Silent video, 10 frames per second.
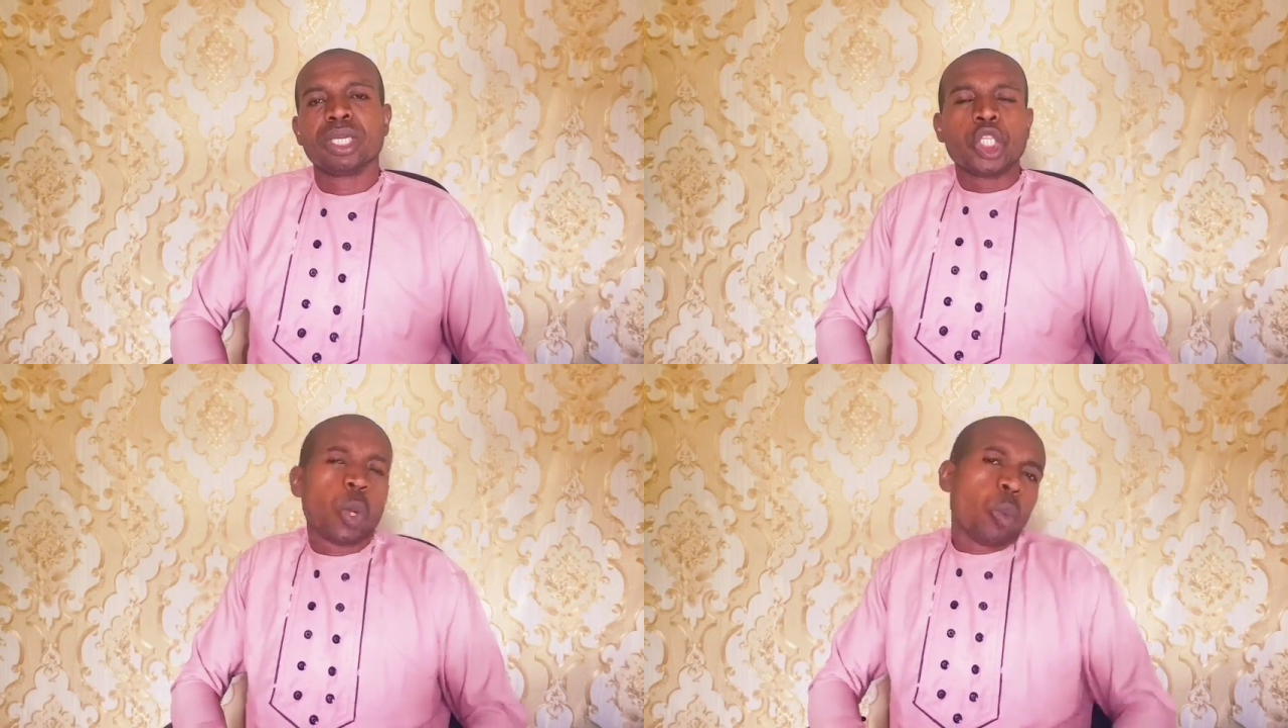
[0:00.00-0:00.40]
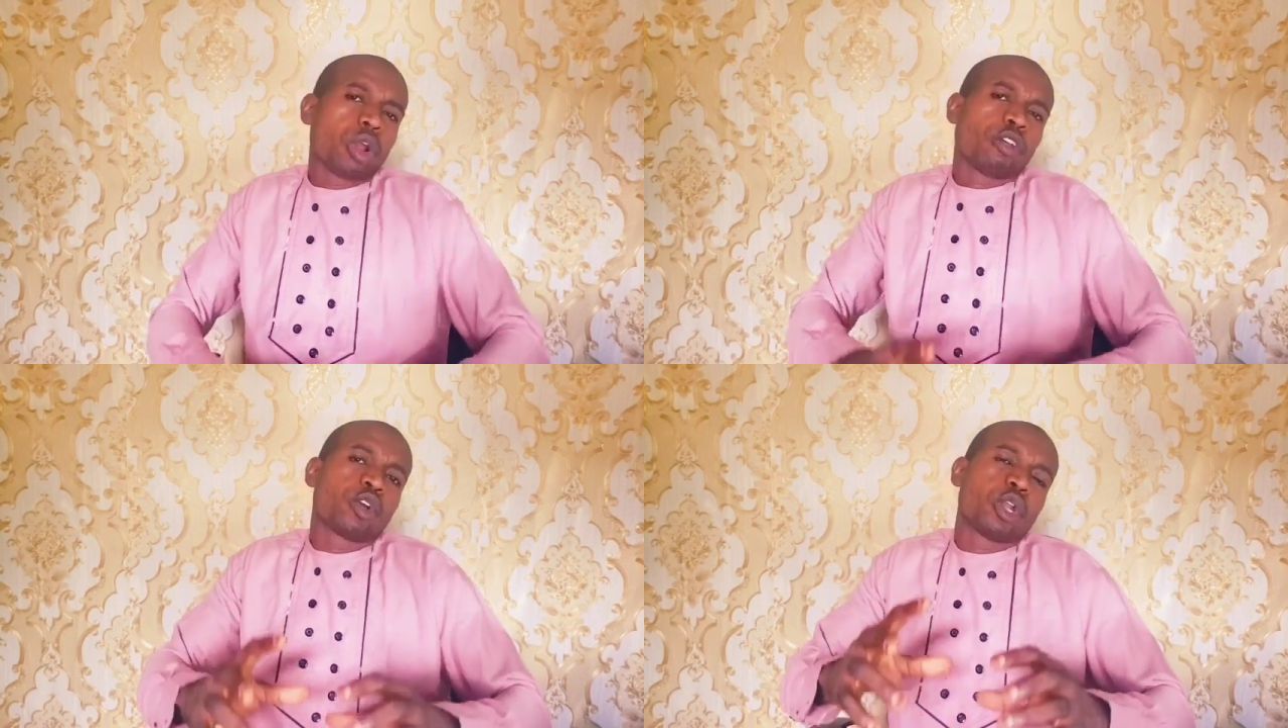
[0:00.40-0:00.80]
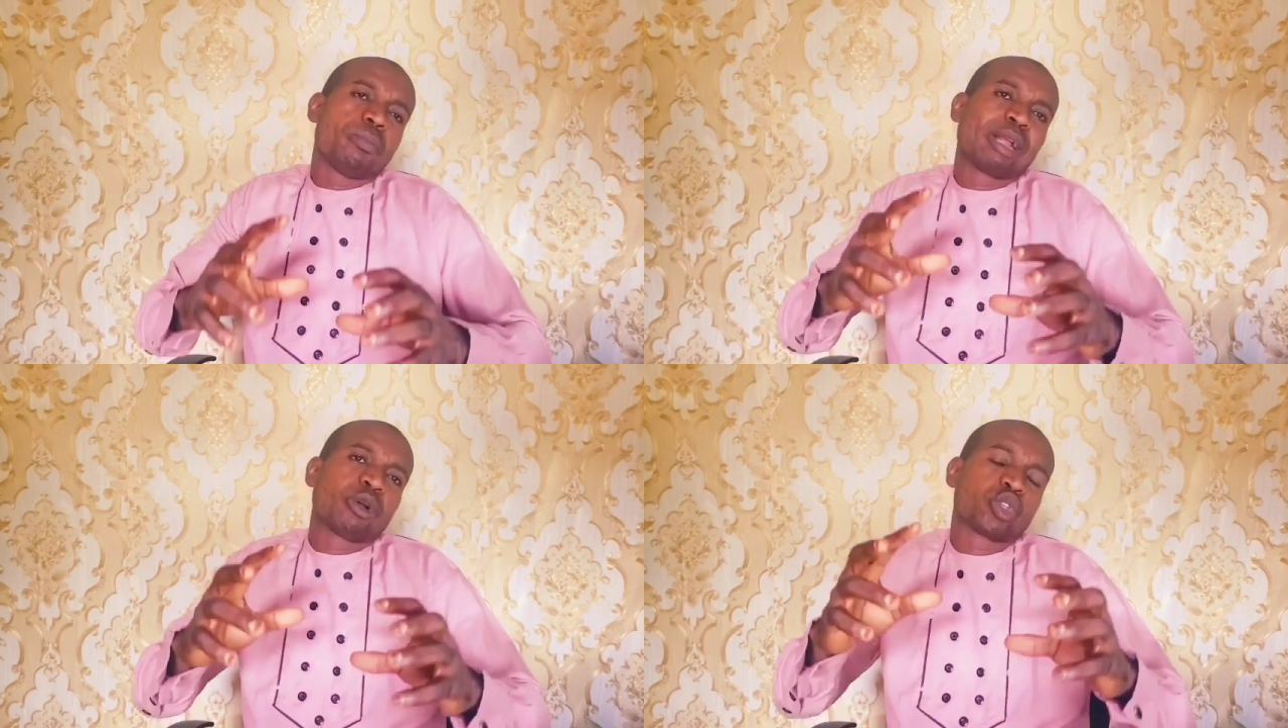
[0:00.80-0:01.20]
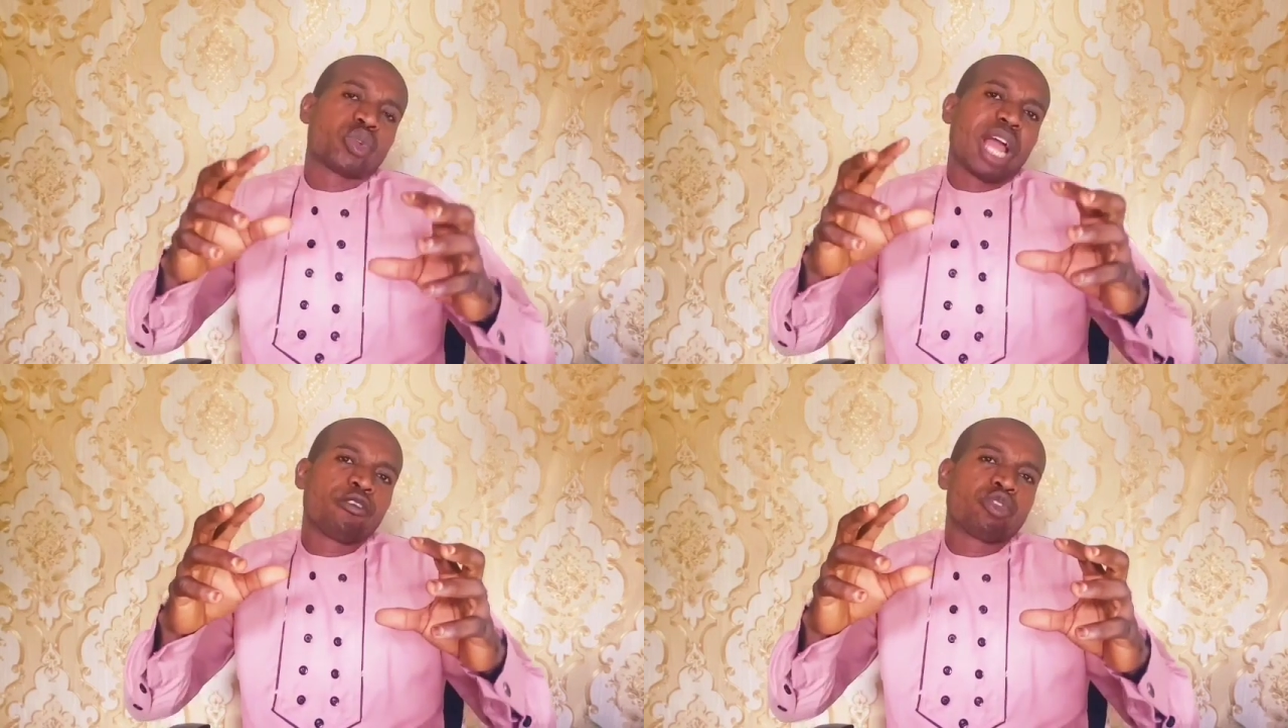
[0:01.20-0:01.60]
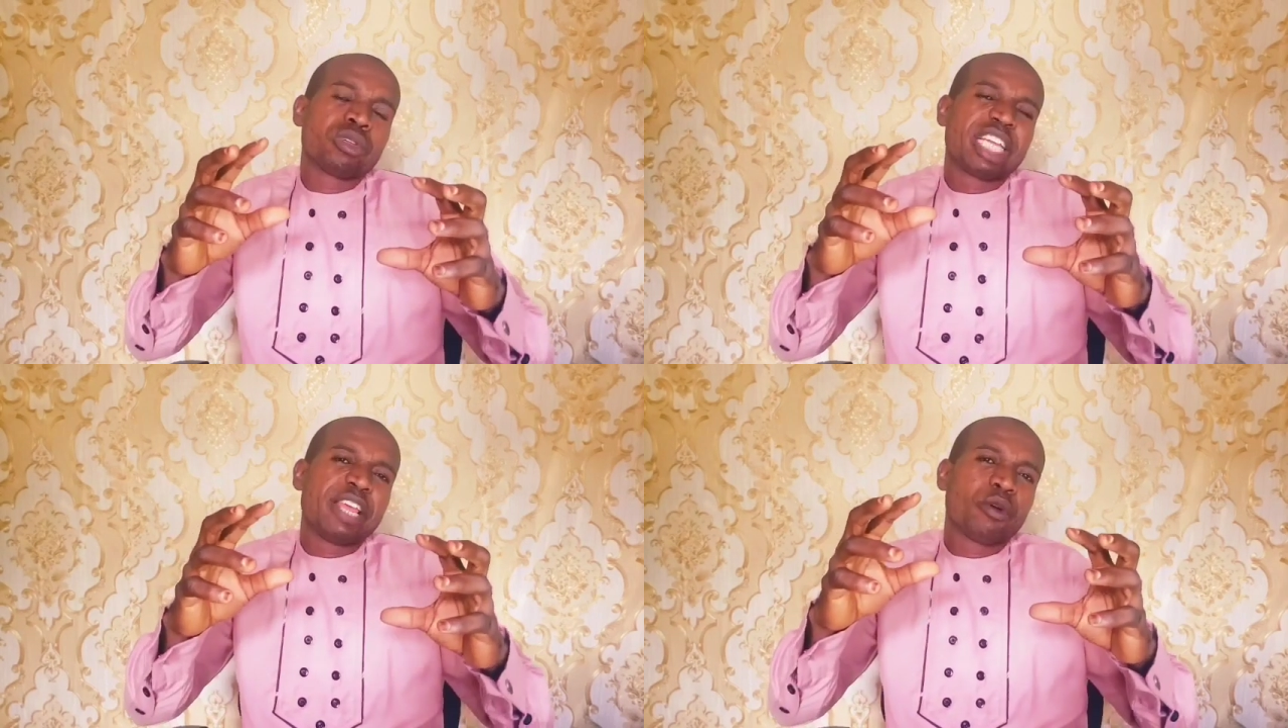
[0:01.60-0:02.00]
The word of God makes us to have,
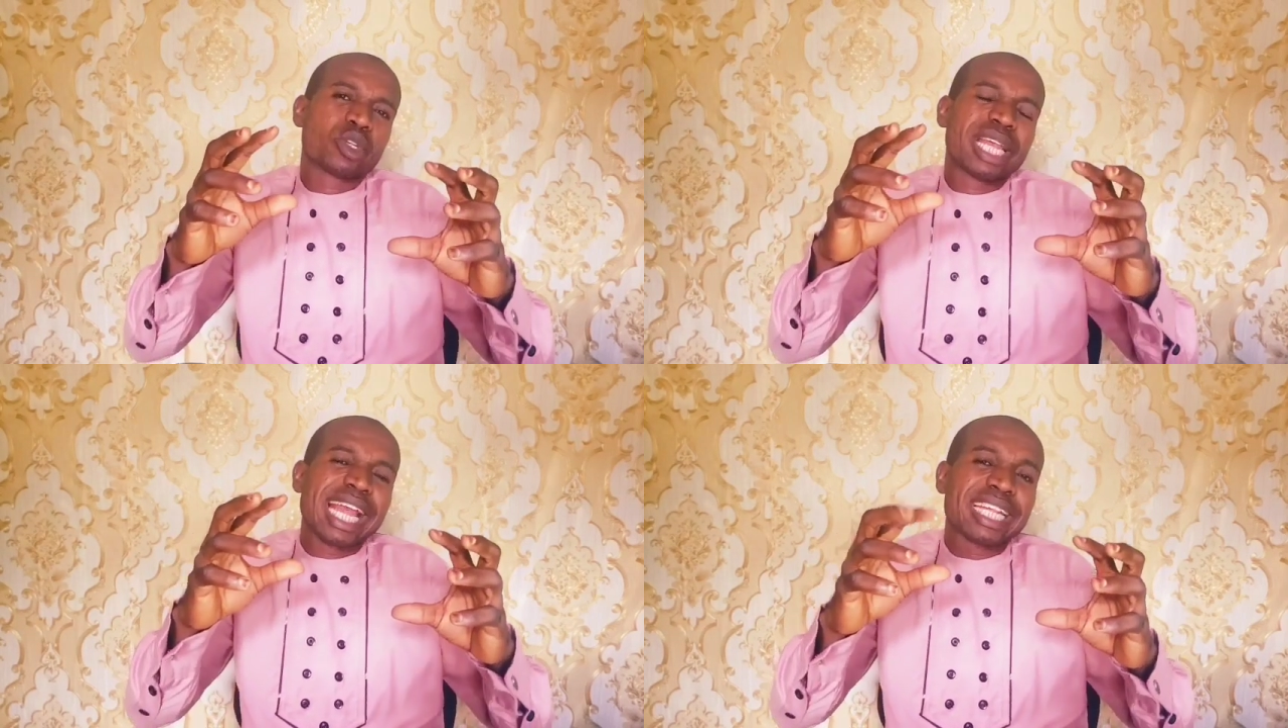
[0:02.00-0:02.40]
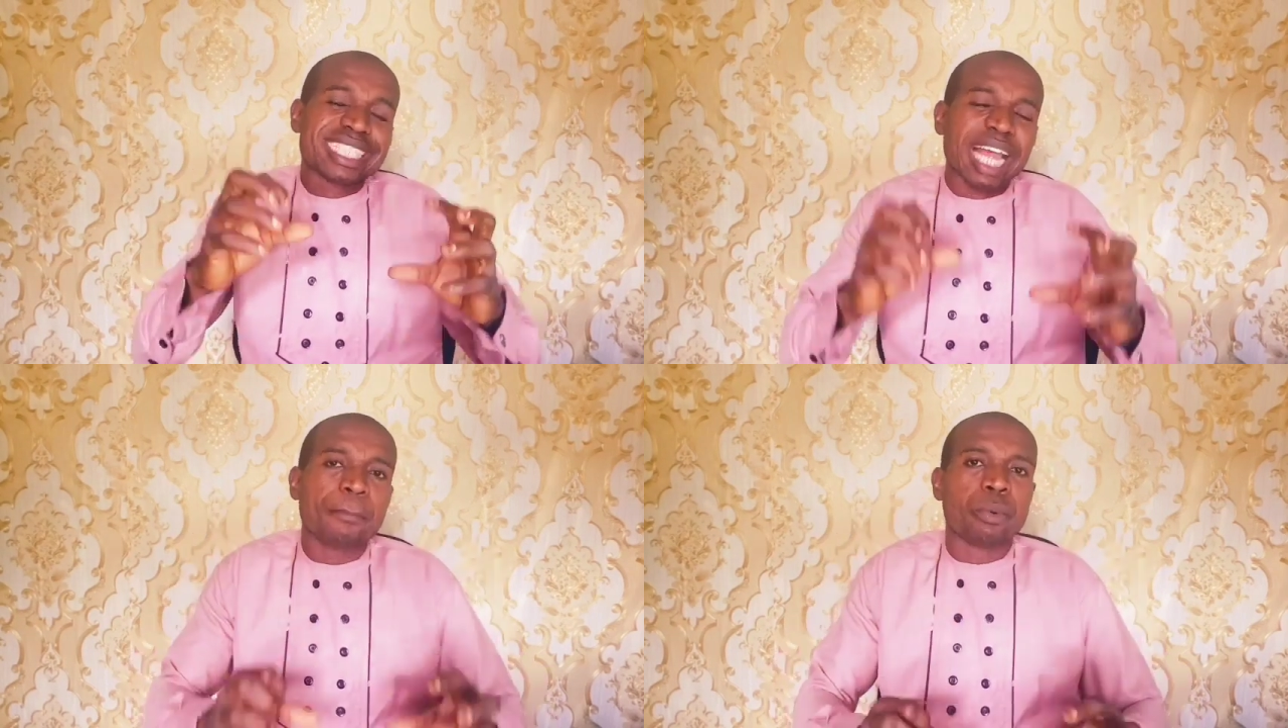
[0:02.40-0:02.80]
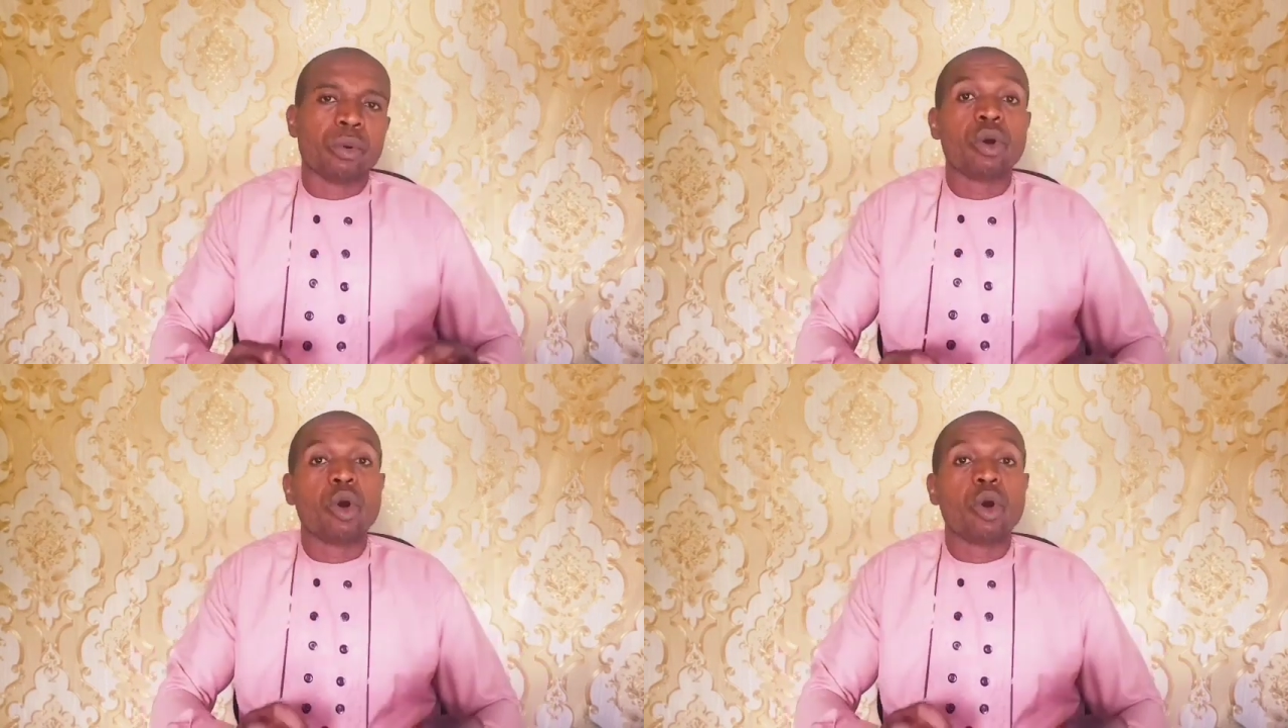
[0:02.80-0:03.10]
give us an example,